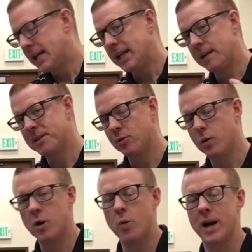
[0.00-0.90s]
In episode
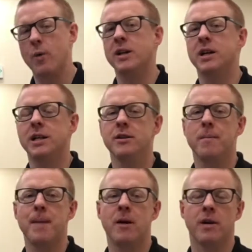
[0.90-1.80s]
101, I want to talk to you
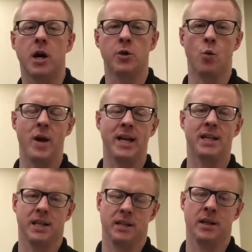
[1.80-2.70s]
about
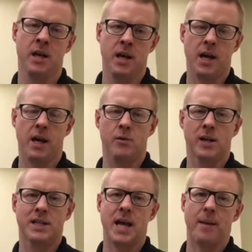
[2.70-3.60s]
unweighting, and what
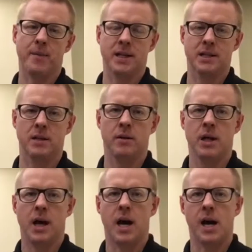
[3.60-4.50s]
does that mean? So,
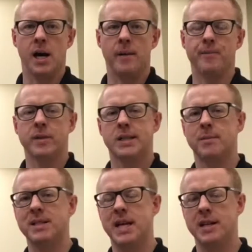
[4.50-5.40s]

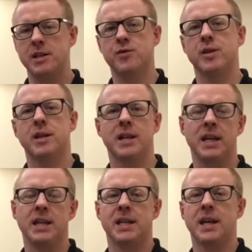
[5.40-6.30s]
somebody's had an injury, they
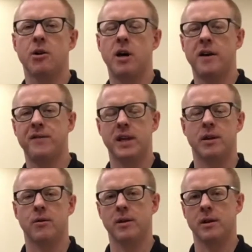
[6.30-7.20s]
need to get off, they
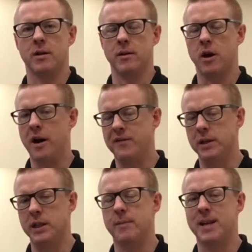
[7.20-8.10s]
can, or off the
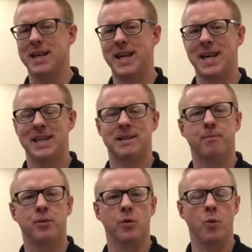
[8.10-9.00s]
limb, they can't
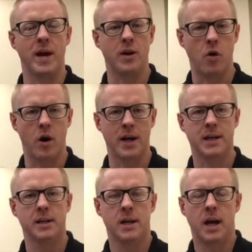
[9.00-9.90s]
put weight on it.